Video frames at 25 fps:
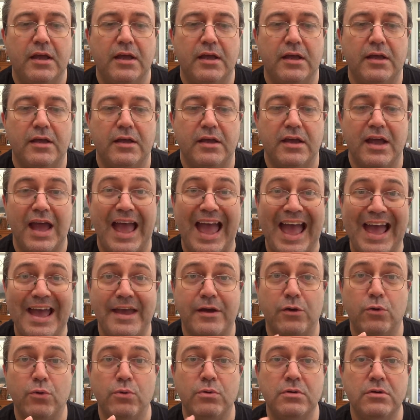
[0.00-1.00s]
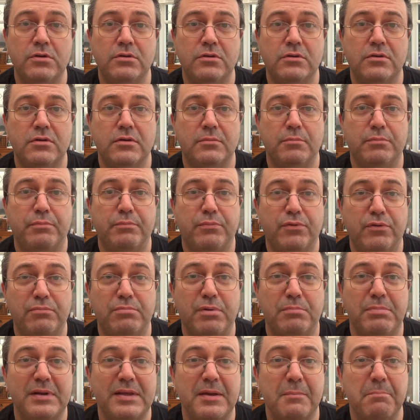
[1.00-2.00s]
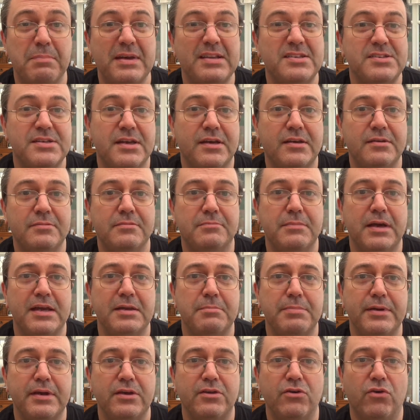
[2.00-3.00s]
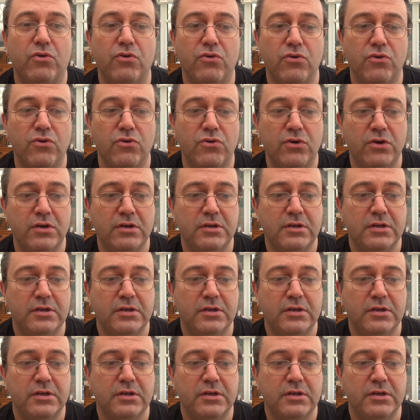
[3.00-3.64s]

ale, probably a bitter maybe, or